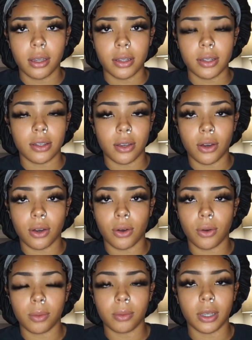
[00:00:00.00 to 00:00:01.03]

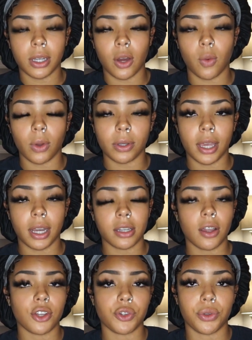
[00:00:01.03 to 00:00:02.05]
So, you know, we'll get in
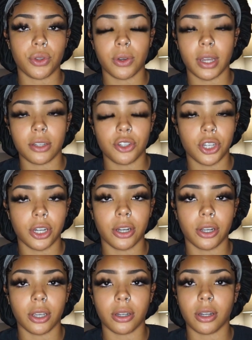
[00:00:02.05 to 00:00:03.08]
touch with you next year,
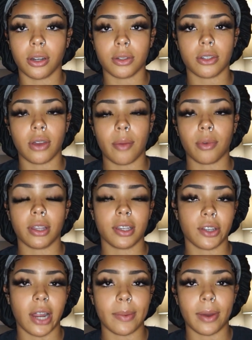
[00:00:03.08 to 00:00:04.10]
you know. So I'm really
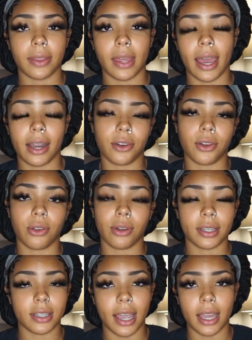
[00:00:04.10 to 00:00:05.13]
sorry about that. I know you were
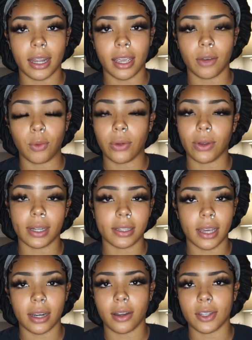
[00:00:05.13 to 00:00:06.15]
excited. We were
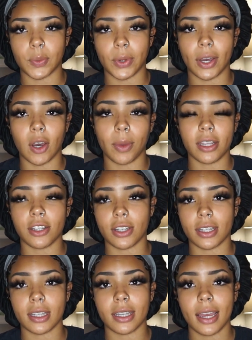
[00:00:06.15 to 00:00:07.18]
excited as well, but it's
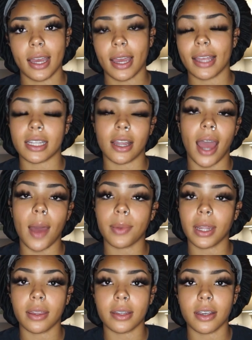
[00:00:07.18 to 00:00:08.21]
just, it's not
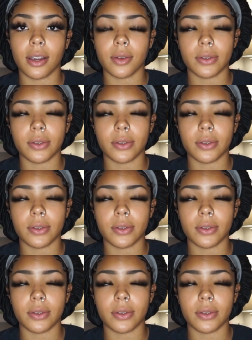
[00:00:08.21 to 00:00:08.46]
happening this year.